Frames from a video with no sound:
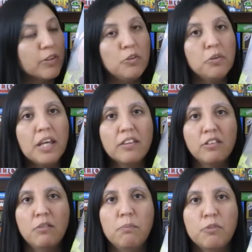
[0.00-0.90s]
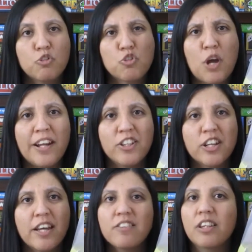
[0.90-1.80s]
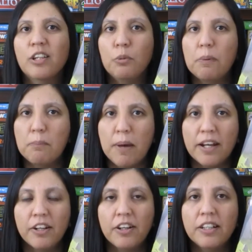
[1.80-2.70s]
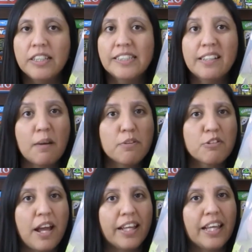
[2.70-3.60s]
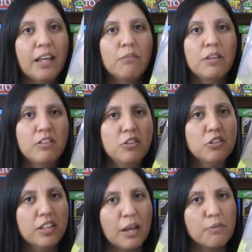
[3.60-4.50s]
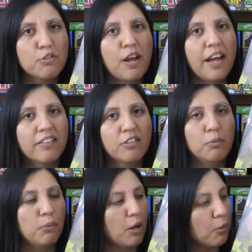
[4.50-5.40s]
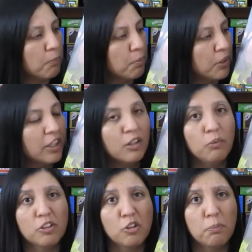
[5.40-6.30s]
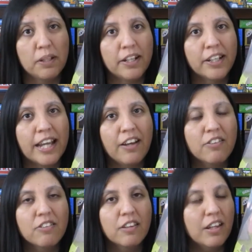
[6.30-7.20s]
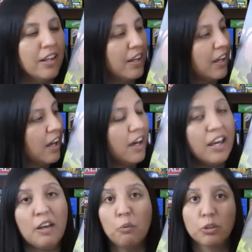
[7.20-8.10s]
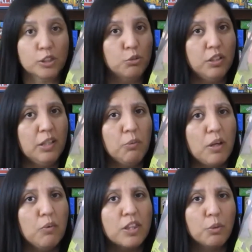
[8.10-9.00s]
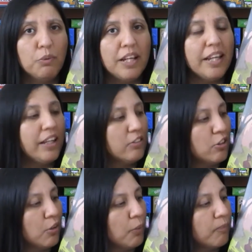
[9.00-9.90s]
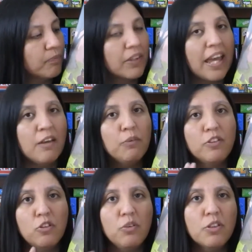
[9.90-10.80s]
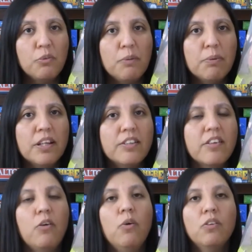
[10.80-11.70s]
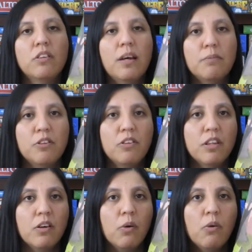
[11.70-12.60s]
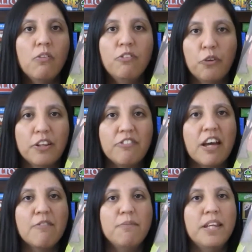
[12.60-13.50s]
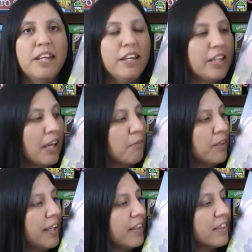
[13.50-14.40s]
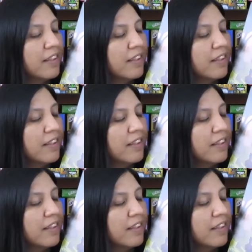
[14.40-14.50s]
you get to strategize a little bit better, and it's an abstract game. Usually abstracts are pretty good with 2 player counts. It works really well with 3 too, and with 2 and 3 players it holds up to the whole 45-minute game length.